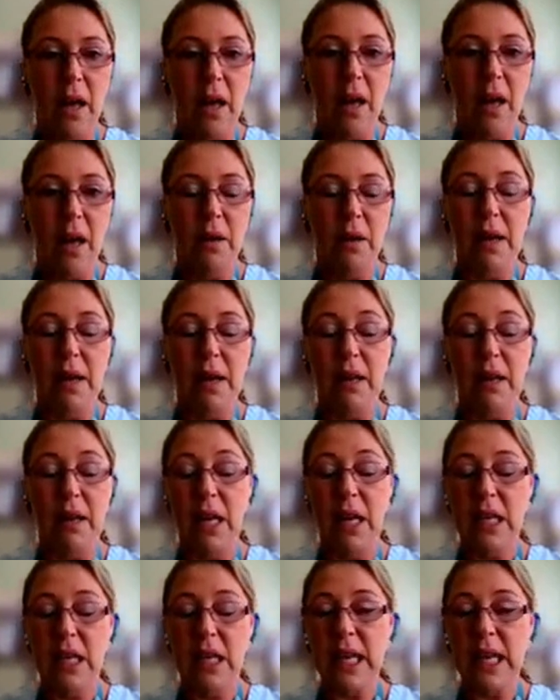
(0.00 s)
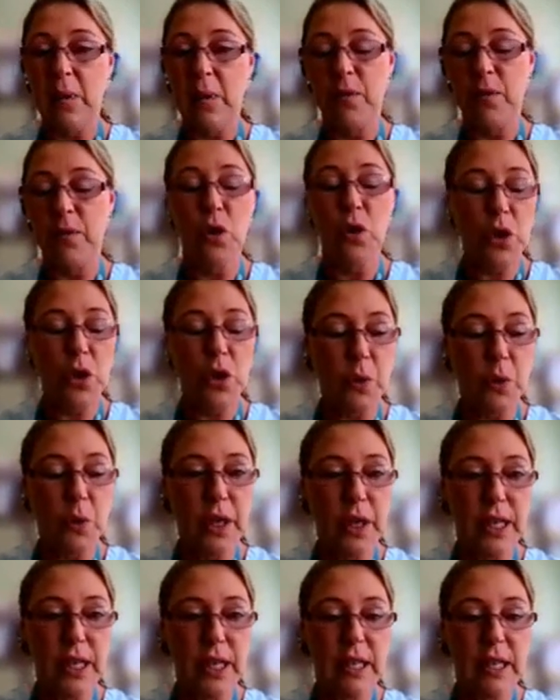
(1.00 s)
Like I say, we have
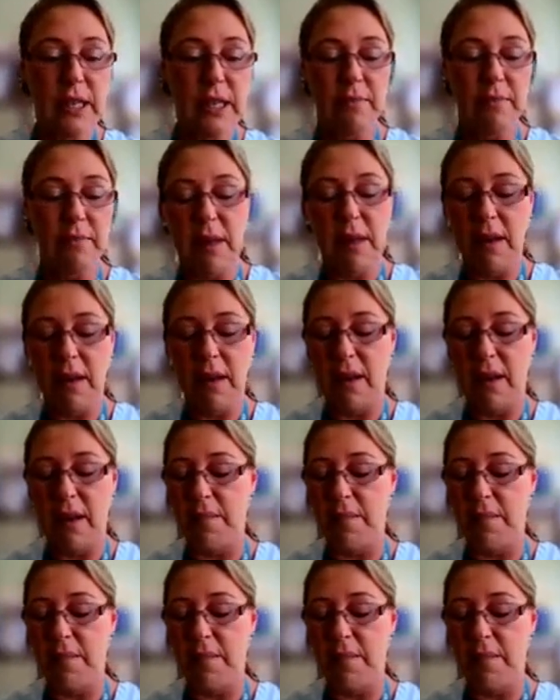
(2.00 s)
crosswords,